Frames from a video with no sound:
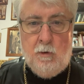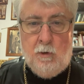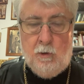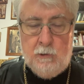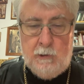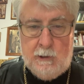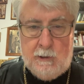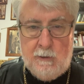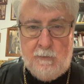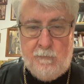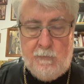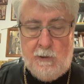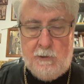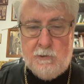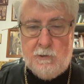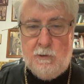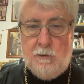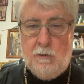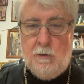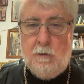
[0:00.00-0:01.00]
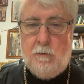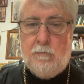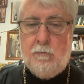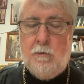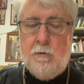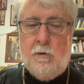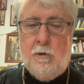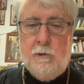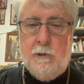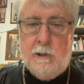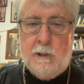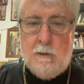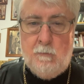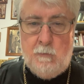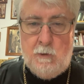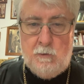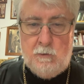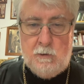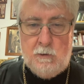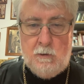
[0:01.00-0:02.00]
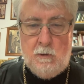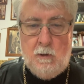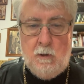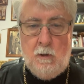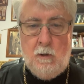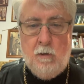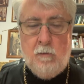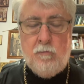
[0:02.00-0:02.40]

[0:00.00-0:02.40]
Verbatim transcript: Holy Confession, through Holy Communion,